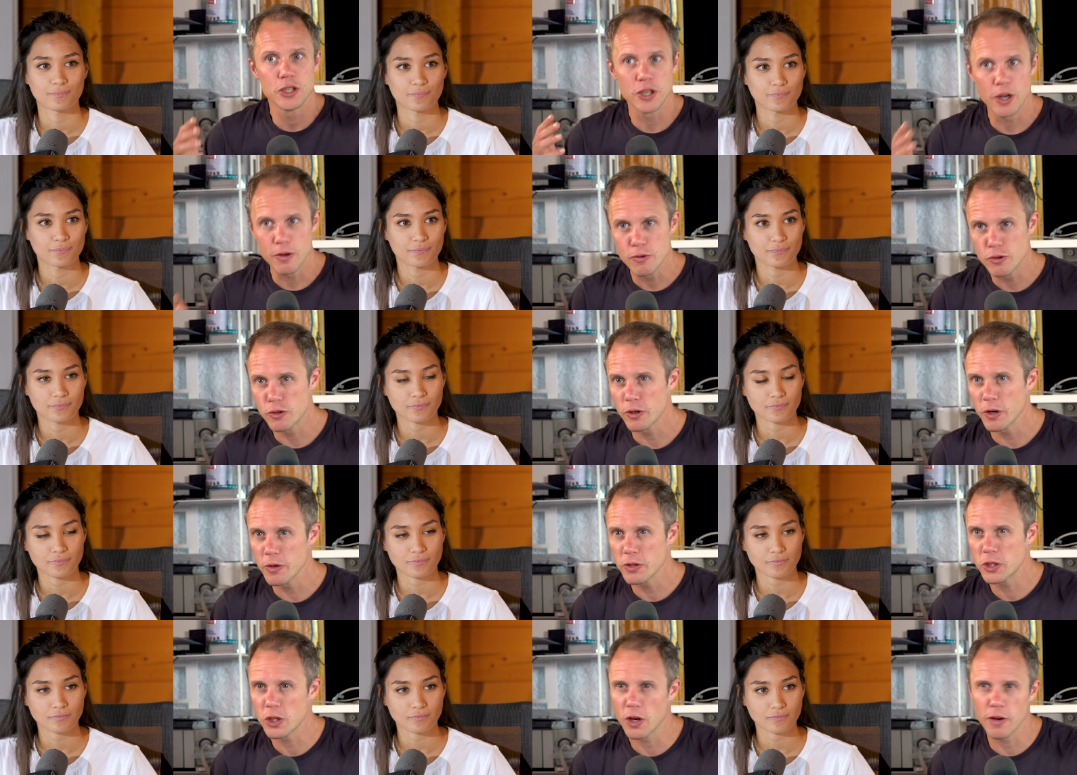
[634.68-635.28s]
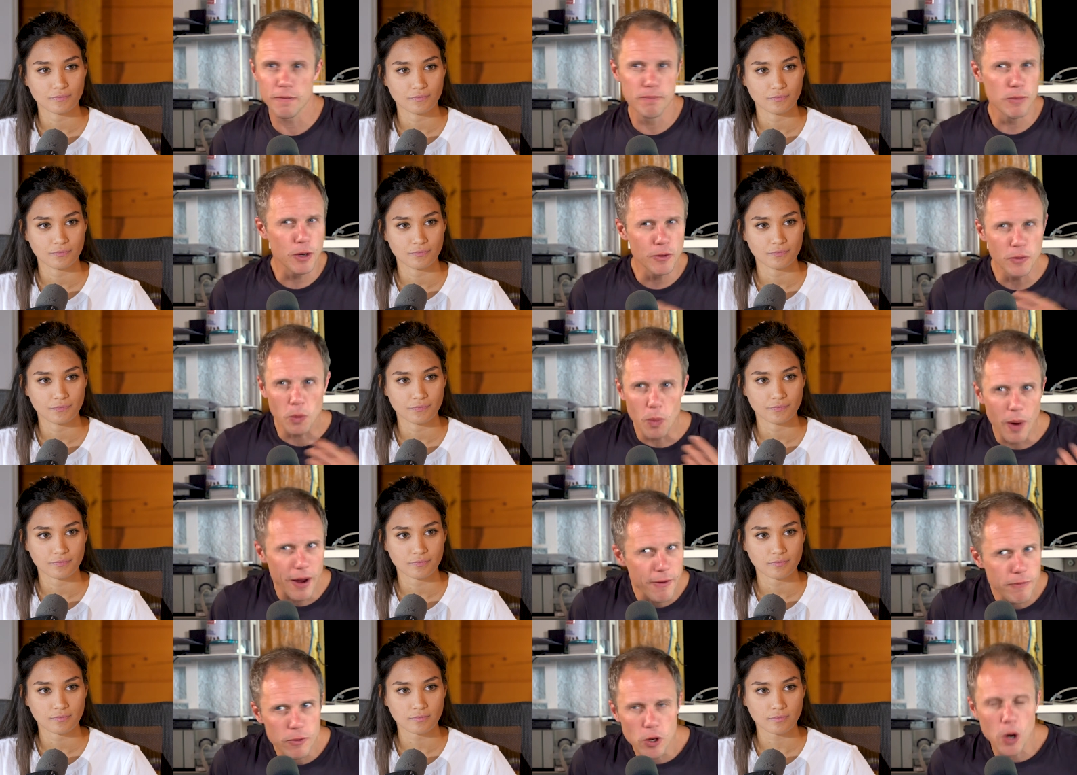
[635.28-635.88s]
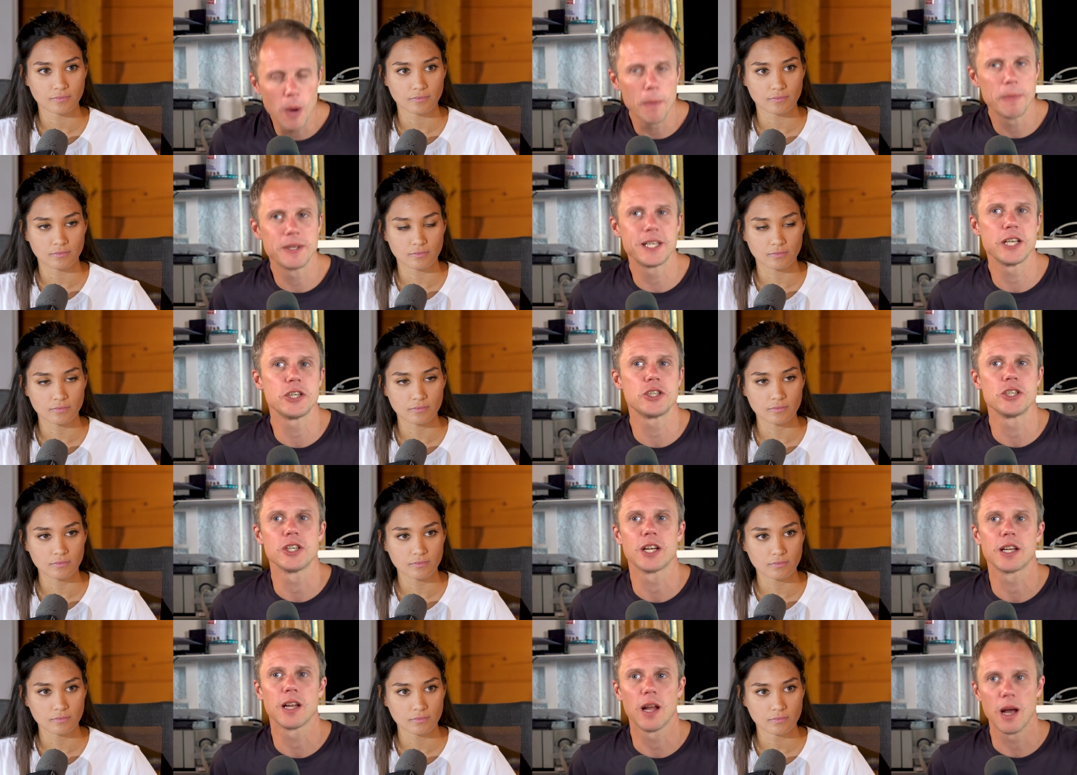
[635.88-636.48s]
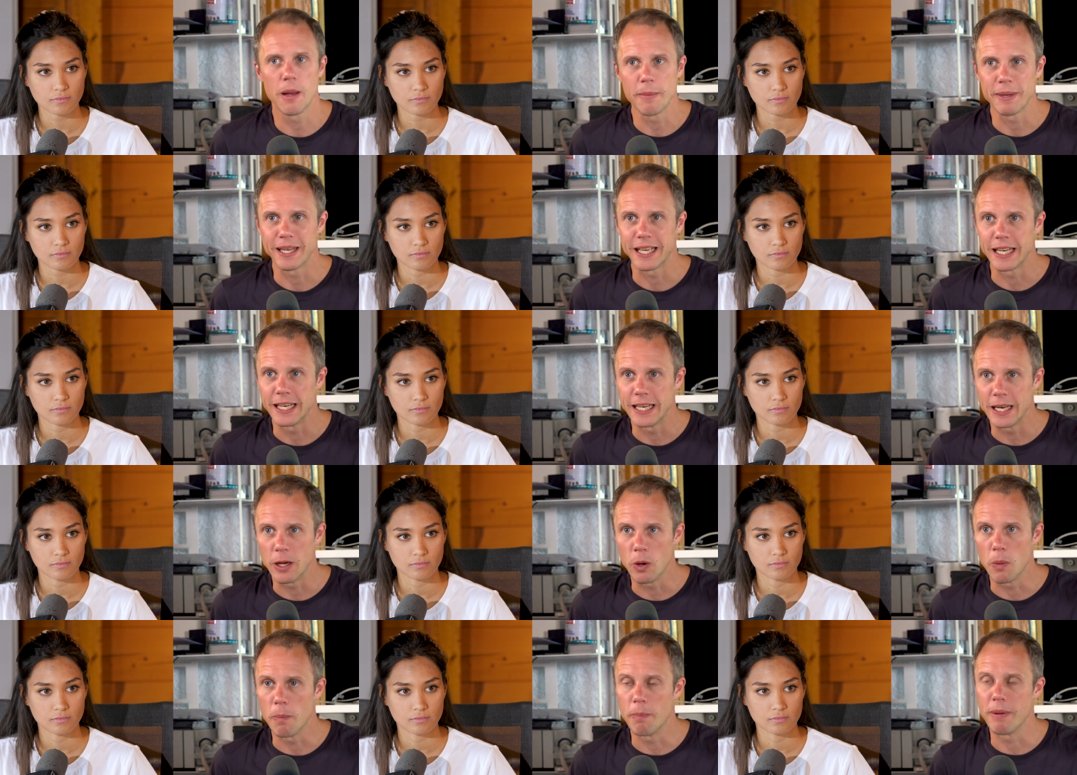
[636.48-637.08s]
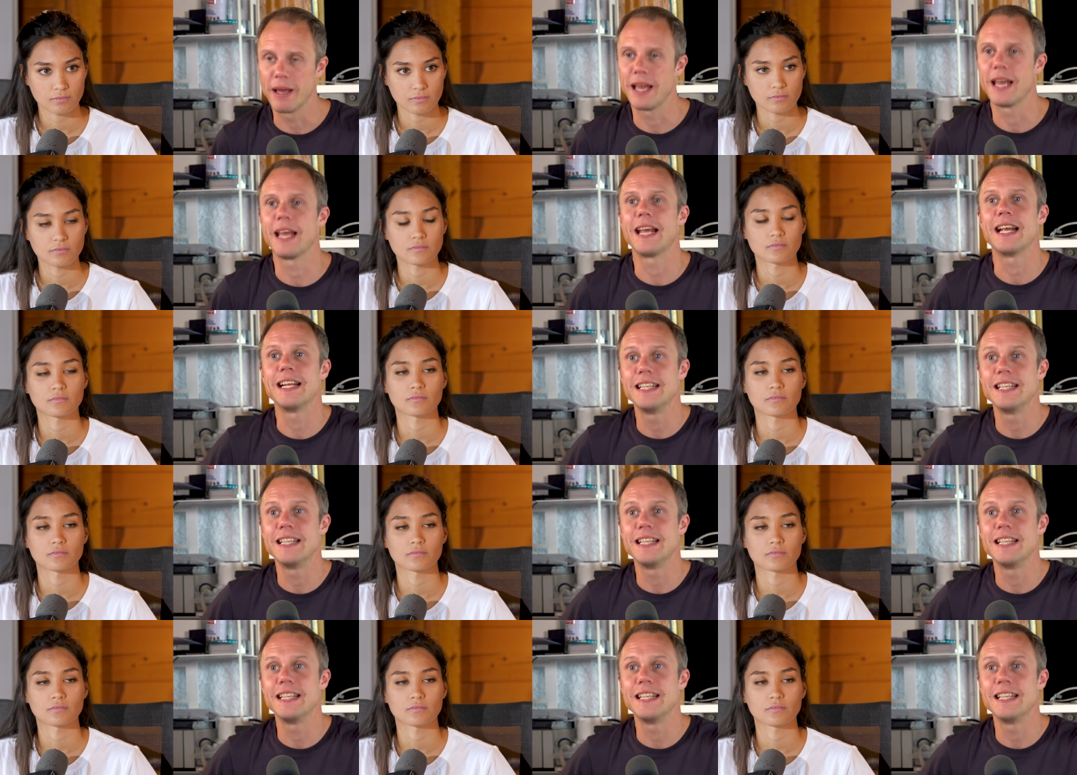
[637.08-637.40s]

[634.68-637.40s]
Speaker 1: So Drew sort of moved away from competition climbing a little bit